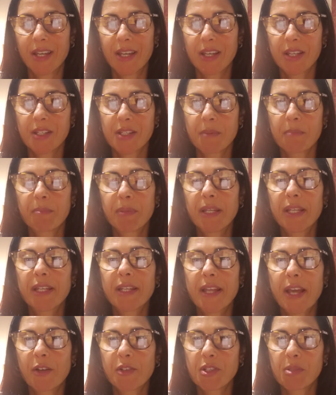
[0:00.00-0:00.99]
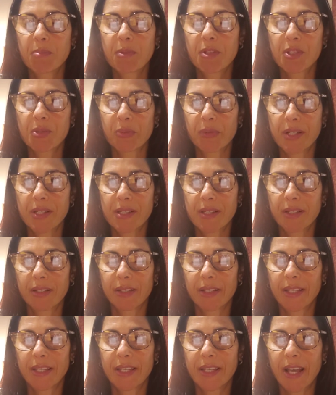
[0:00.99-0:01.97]
Some big announcements
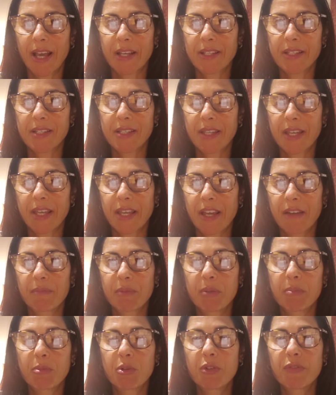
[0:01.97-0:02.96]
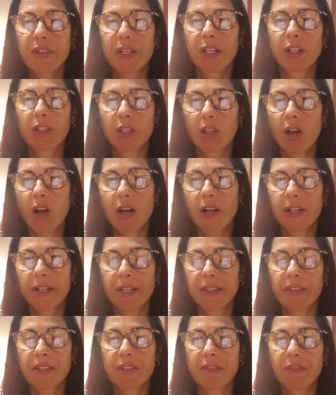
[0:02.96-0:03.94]
recently as they have been moving along
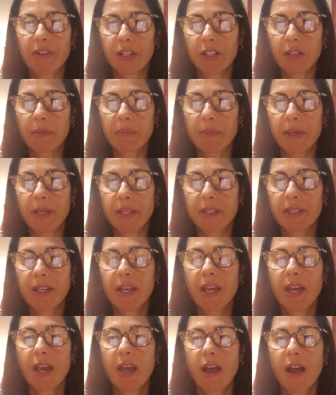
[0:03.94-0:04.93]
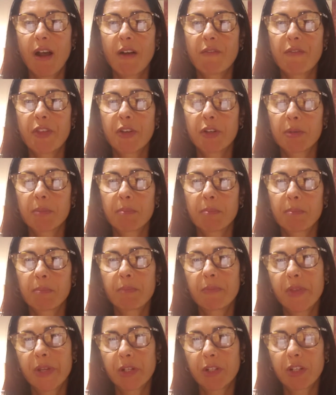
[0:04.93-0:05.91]
in the development of
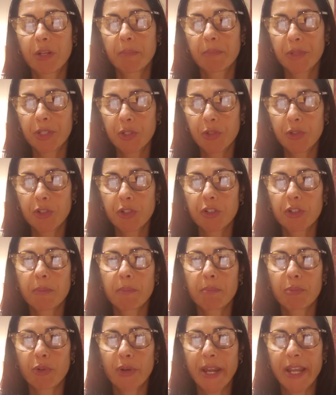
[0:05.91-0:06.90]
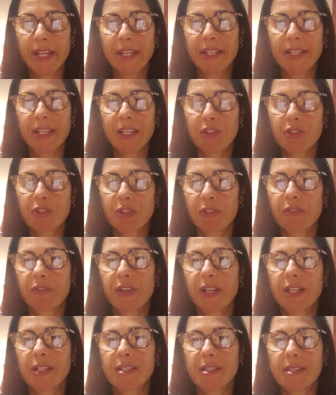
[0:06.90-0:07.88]
their computer brain
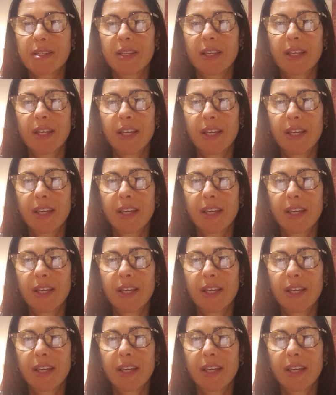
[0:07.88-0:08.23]
interface